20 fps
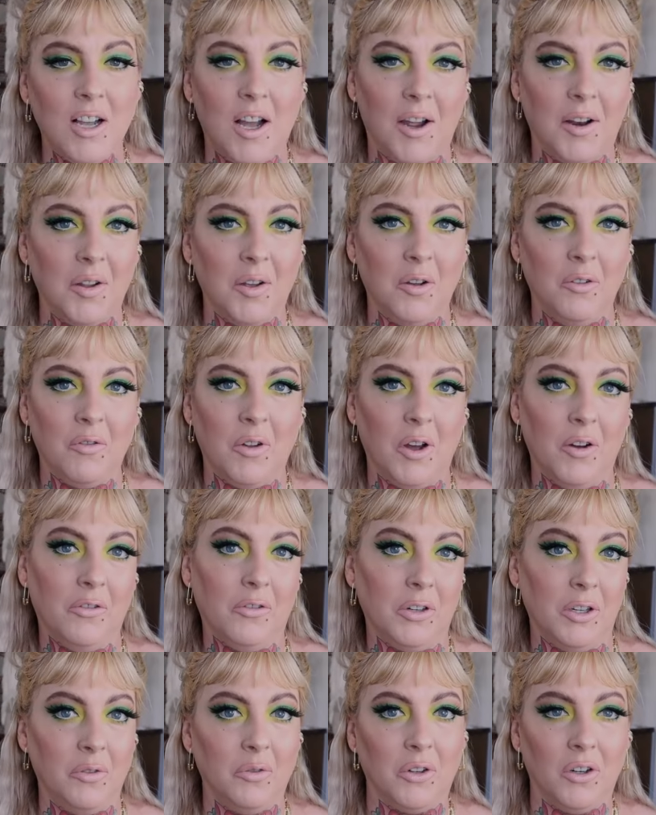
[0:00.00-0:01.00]
kind of a
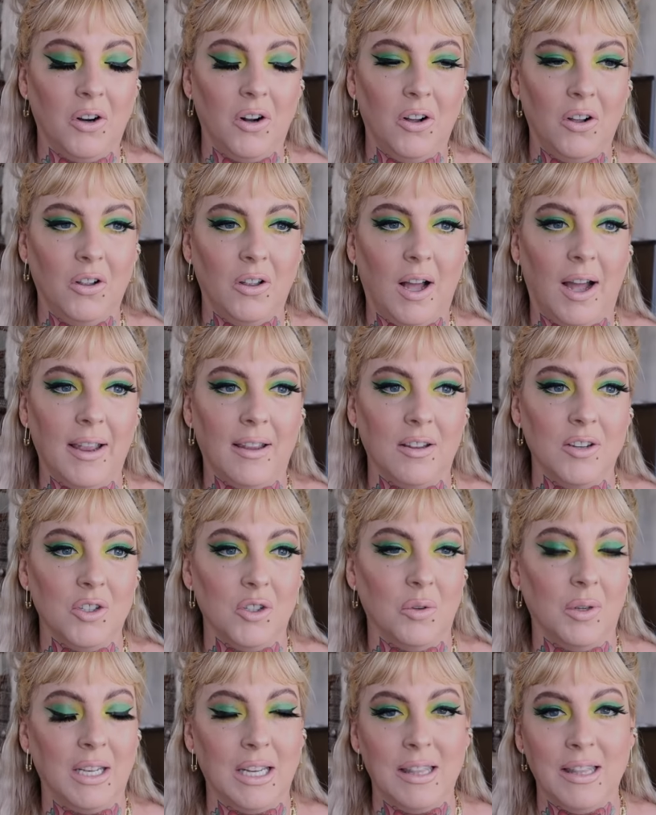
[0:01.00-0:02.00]
free-for-all. I can
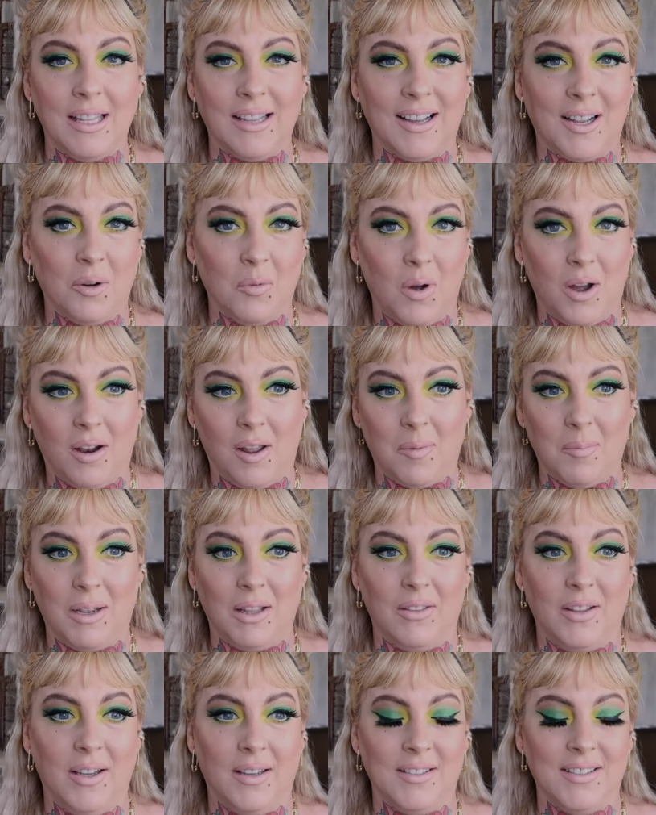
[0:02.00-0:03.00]
do anything I want on
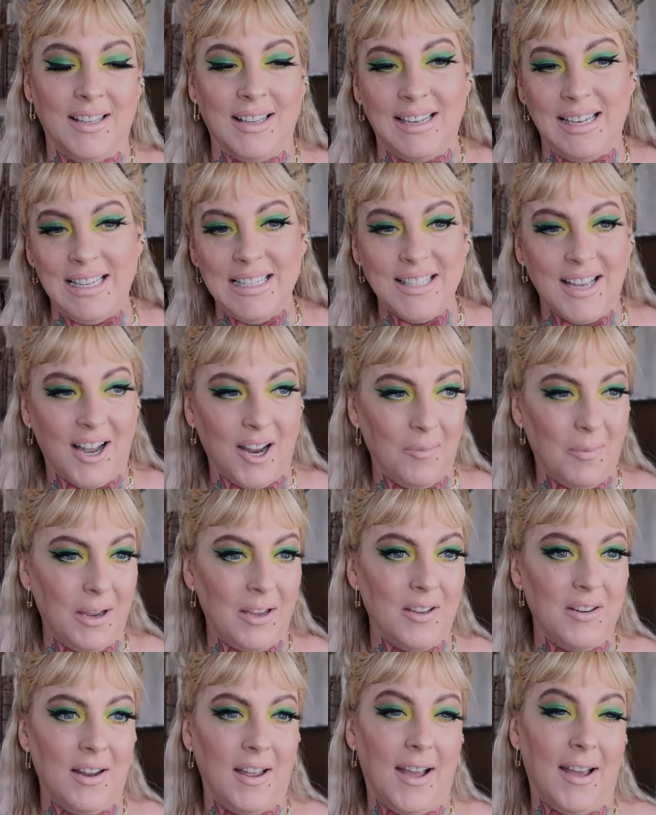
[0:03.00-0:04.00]
my legs at any time. I
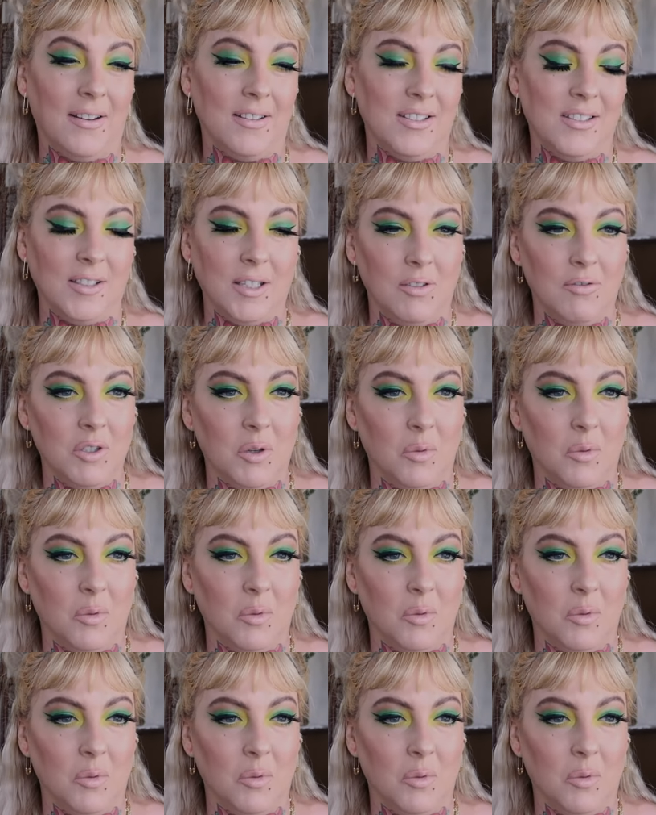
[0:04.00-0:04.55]
can add a sleeve